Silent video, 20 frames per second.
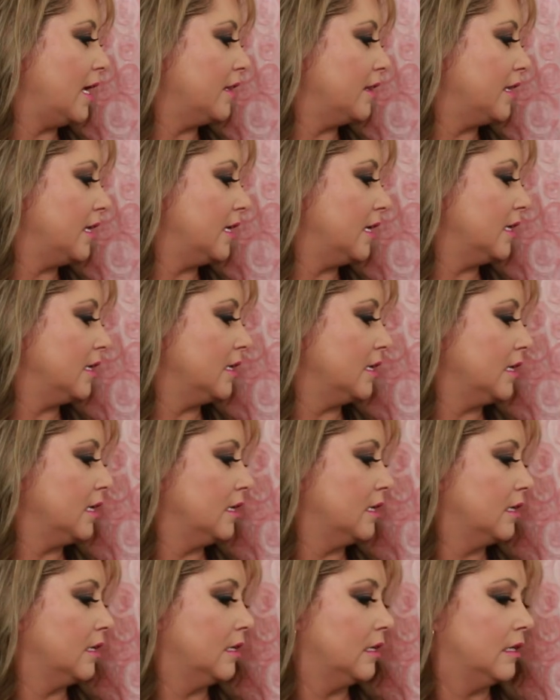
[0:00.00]
And then
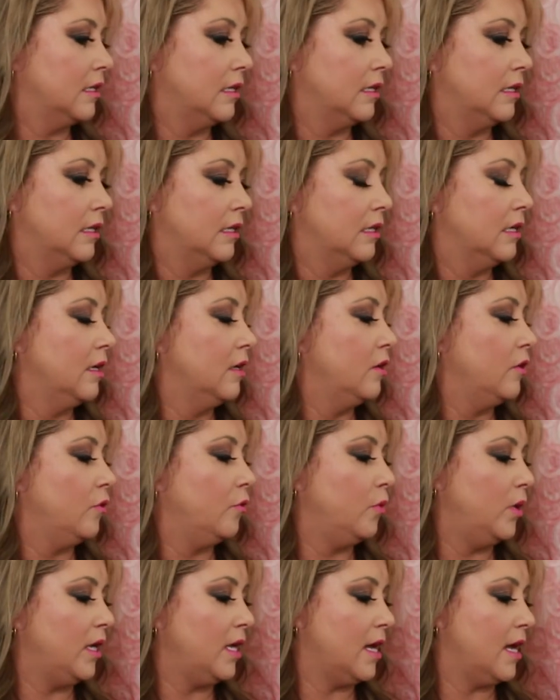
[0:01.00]

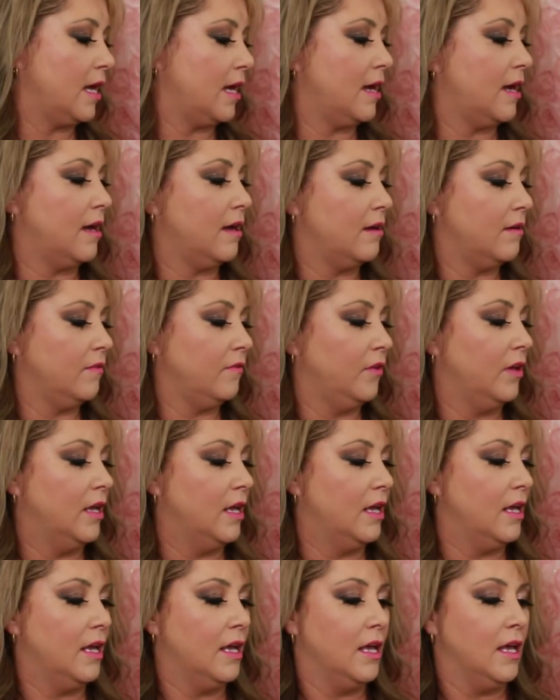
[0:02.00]
we have
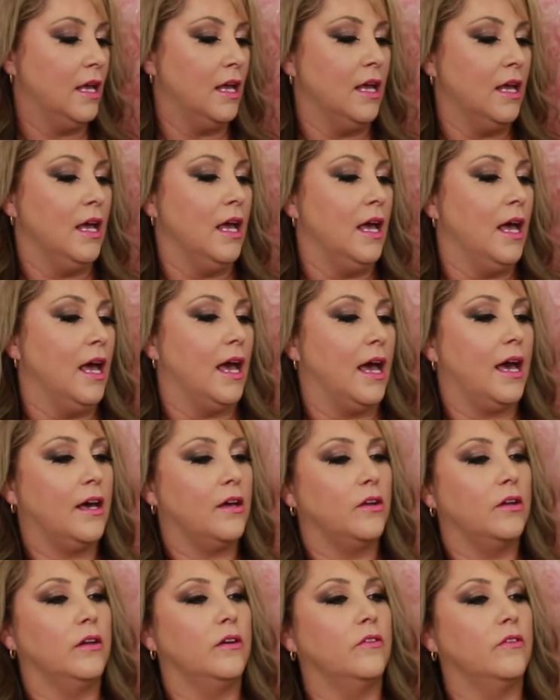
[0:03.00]

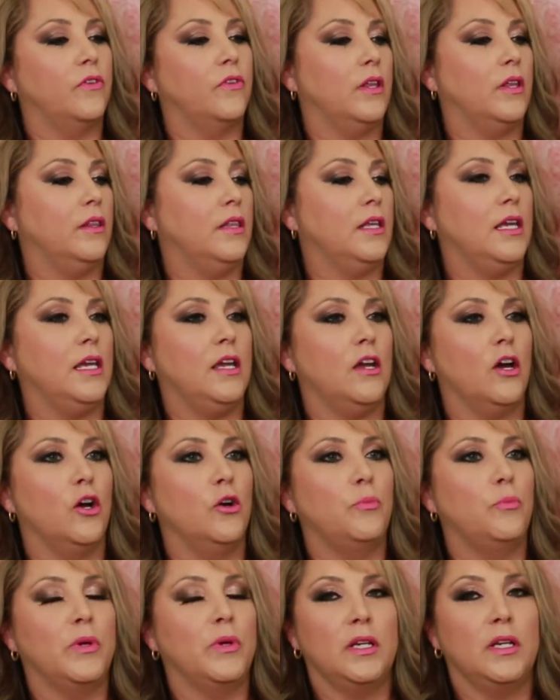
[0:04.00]
out of the
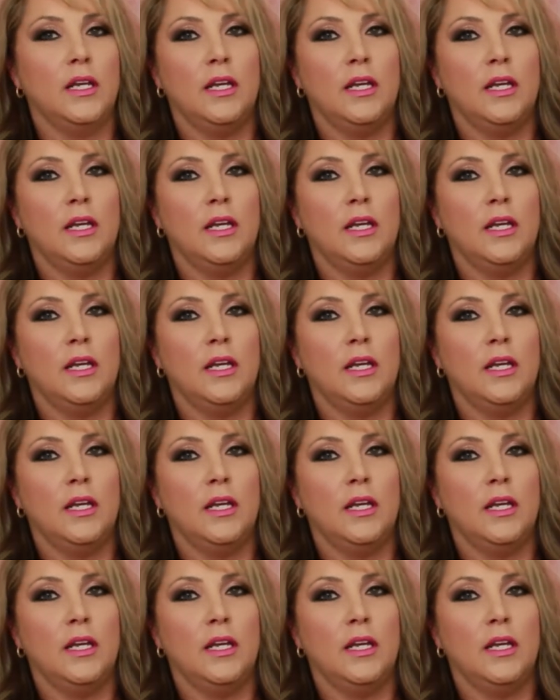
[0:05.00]
Open